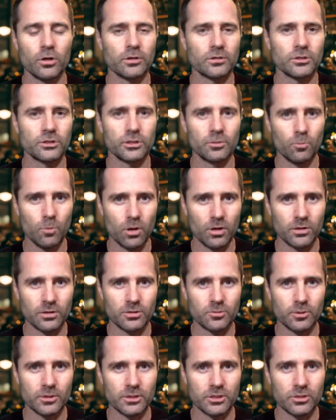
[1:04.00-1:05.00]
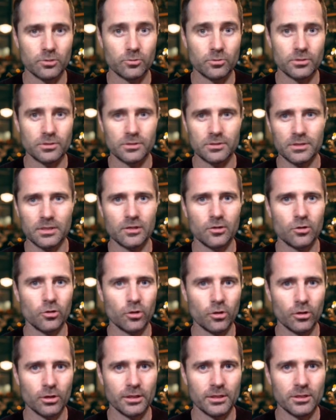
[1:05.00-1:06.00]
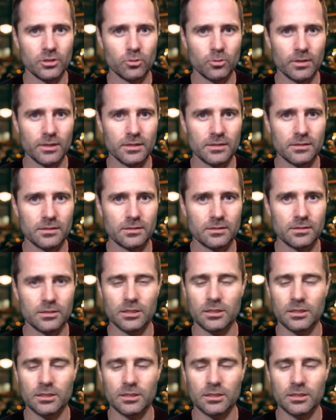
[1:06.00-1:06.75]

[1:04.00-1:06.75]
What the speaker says: what she was when she was in her early 20s.